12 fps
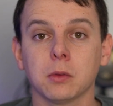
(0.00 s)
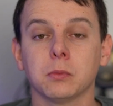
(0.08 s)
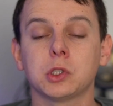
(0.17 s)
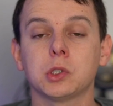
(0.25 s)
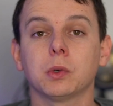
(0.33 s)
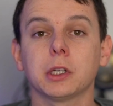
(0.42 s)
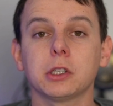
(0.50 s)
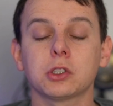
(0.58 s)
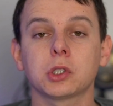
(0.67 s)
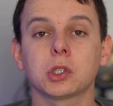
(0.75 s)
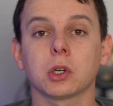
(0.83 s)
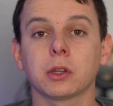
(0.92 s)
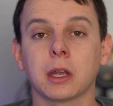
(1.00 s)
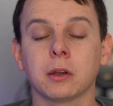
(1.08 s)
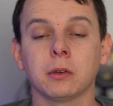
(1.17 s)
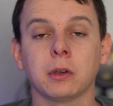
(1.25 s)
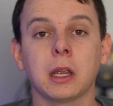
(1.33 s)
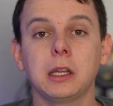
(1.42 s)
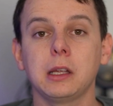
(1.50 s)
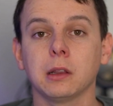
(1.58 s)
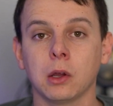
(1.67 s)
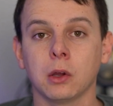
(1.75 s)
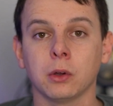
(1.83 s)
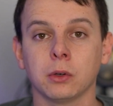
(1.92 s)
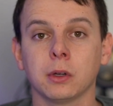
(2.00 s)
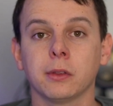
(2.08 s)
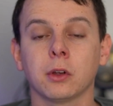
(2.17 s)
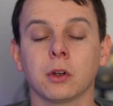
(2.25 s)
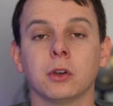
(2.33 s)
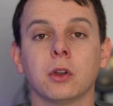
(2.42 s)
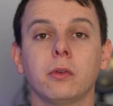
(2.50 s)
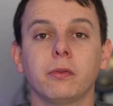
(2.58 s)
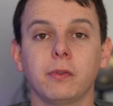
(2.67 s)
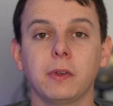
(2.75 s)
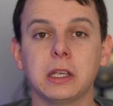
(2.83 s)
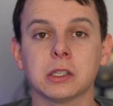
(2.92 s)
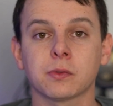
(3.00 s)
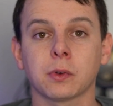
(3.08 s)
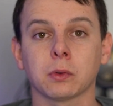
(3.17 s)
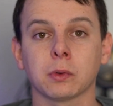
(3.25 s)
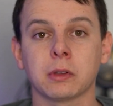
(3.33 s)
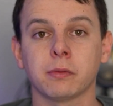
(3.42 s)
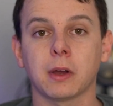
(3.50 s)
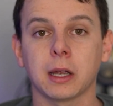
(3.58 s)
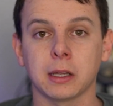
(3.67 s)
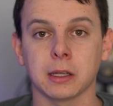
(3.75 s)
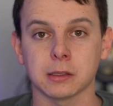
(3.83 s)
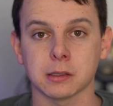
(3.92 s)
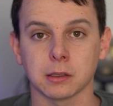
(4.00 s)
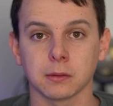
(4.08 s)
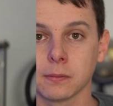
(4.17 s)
but you want to ensure that in any loan, there are no fees for refinancing.